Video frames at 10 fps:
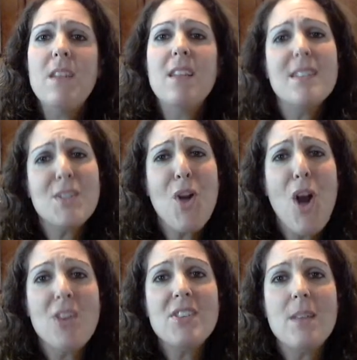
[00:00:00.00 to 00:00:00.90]
Because there
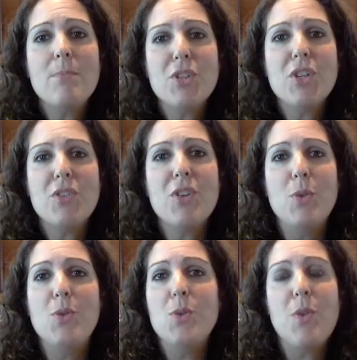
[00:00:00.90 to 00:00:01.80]
are some children who
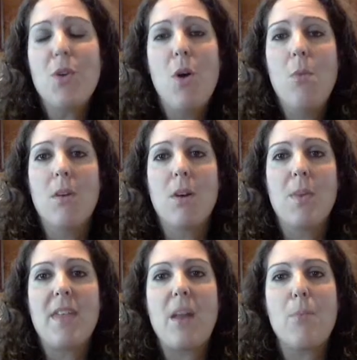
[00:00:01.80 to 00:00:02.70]
do their homework
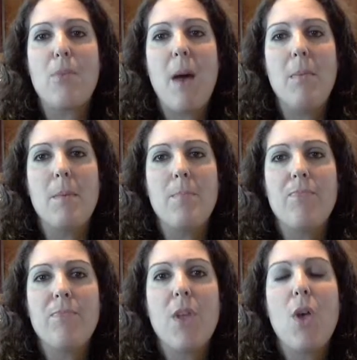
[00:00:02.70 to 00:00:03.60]
without a problem.
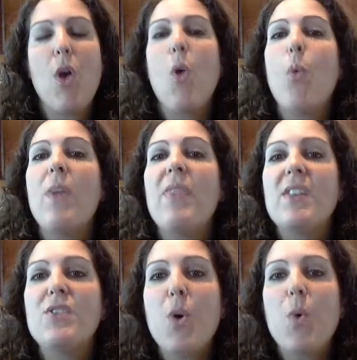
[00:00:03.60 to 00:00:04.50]
When they
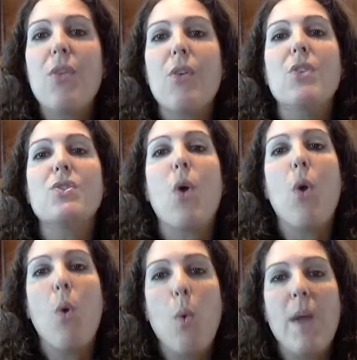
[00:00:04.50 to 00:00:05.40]
don't, there is
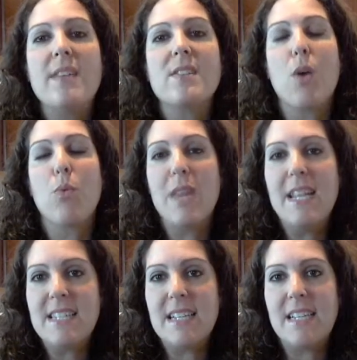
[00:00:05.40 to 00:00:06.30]
always a
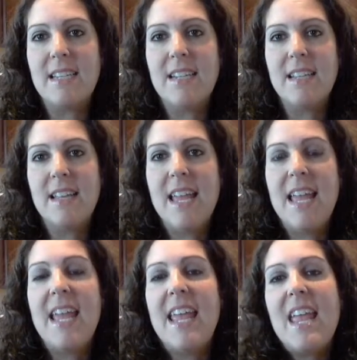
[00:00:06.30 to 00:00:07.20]
reason.
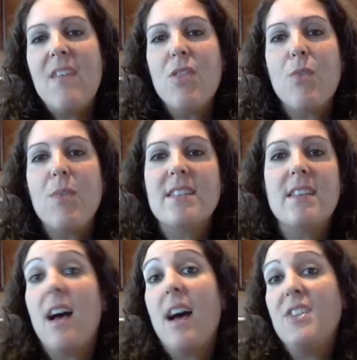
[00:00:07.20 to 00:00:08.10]
Even the reason
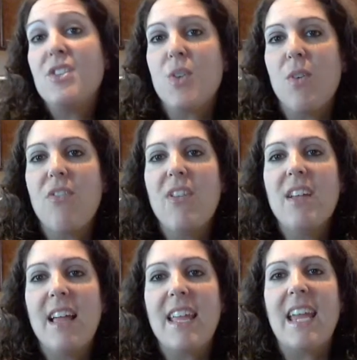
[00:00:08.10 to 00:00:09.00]
I just don't feel
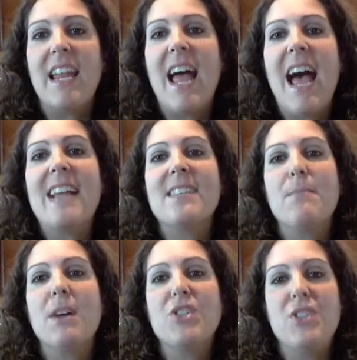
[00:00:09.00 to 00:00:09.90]
like it has a
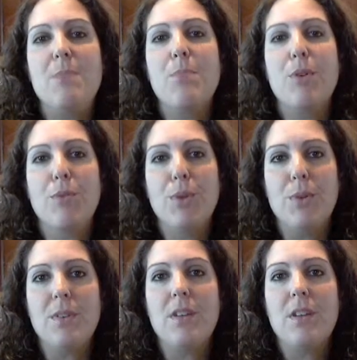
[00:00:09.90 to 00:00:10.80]
much deeper
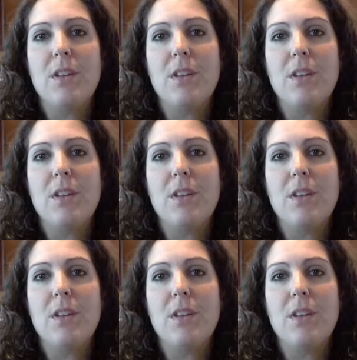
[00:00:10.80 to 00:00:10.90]
root.